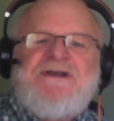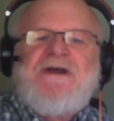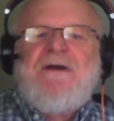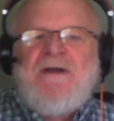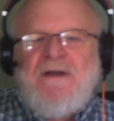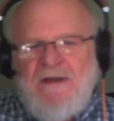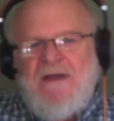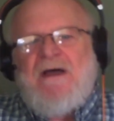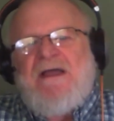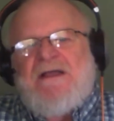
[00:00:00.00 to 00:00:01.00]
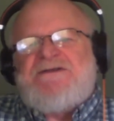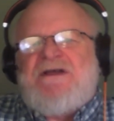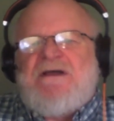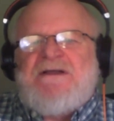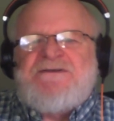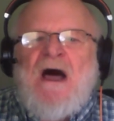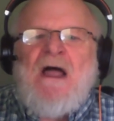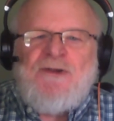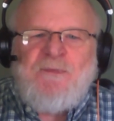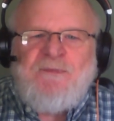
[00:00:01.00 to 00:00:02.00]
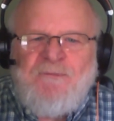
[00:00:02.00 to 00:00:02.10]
year, it's 100%